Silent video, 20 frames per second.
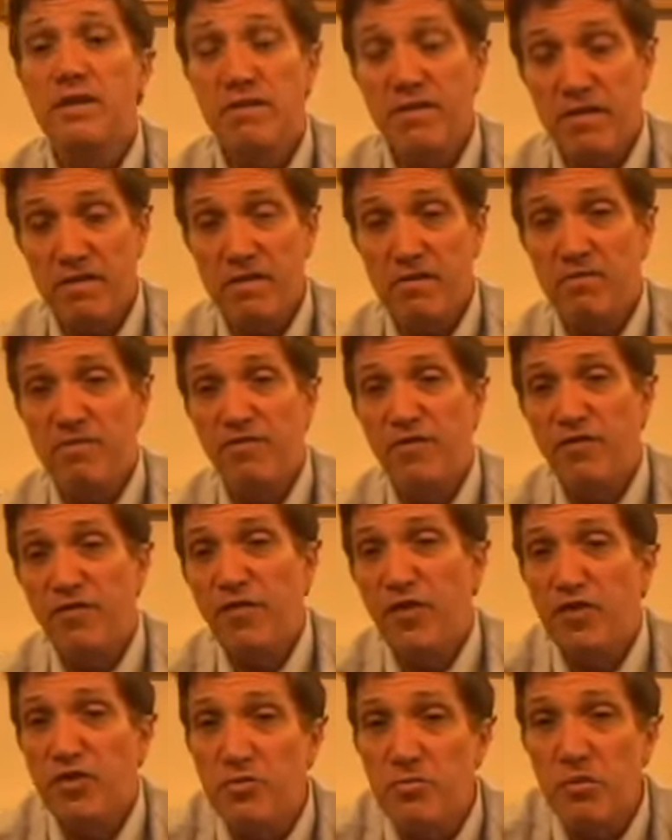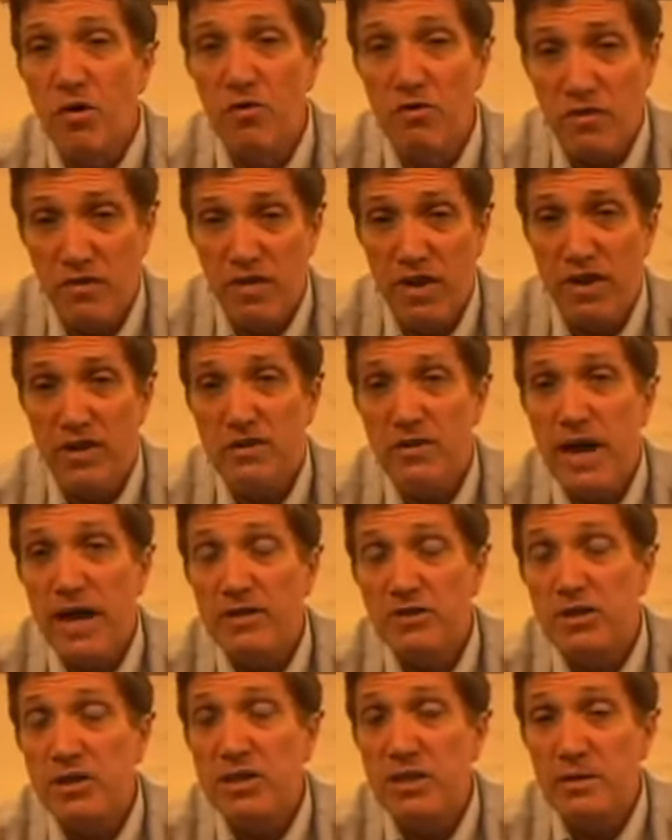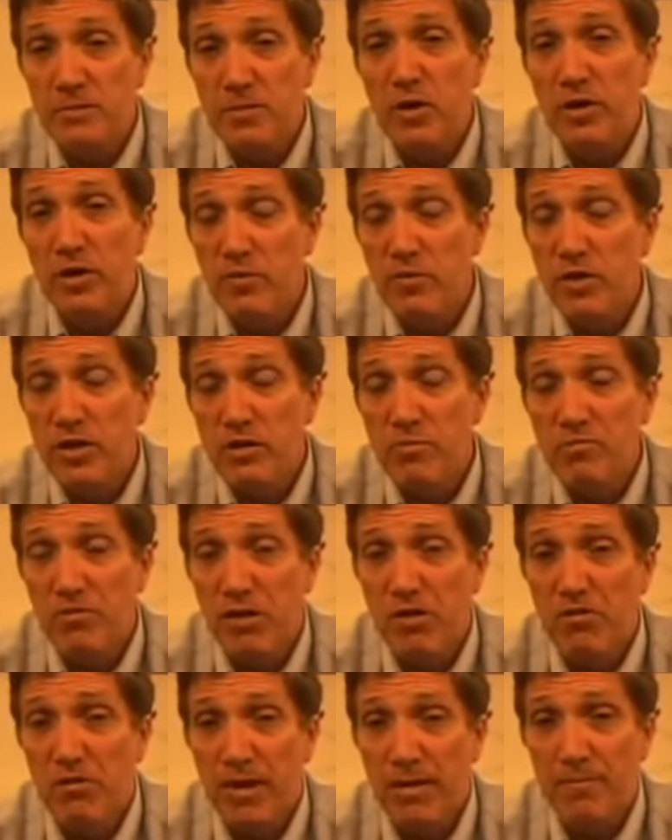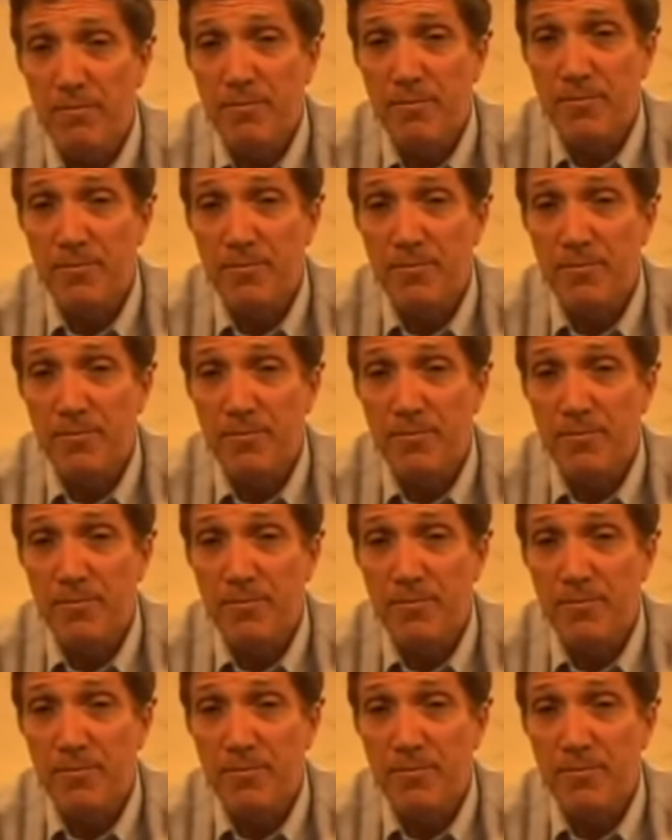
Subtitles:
then they're further motivated to actually keep going with the program.